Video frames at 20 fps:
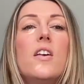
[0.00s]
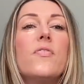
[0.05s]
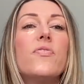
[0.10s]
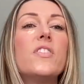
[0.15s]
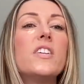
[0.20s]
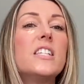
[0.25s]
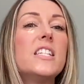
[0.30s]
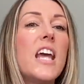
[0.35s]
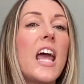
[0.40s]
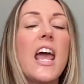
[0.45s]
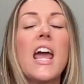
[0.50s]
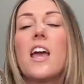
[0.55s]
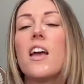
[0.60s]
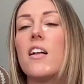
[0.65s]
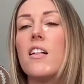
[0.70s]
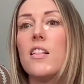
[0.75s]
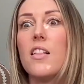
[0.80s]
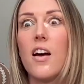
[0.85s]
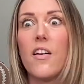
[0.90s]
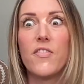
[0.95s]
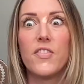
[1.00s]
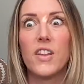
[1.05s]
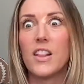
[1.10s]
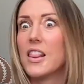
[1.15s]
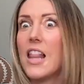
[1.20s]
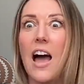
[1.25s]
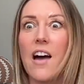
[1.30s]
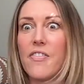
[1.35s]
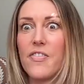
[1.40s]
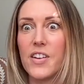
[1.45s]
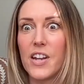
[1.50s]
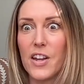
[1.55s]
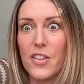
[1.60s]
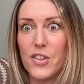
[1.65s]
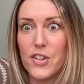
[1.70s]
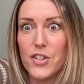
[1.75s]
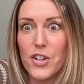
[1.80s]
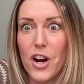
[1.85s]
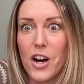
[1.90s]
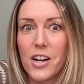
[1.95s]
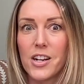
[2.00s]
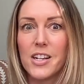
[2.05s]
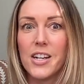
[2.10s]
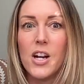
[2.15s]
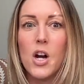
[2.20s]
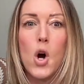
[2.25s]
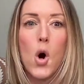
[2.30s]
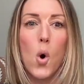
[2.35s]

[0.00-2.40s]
The Tale of the Laughing in the Dark,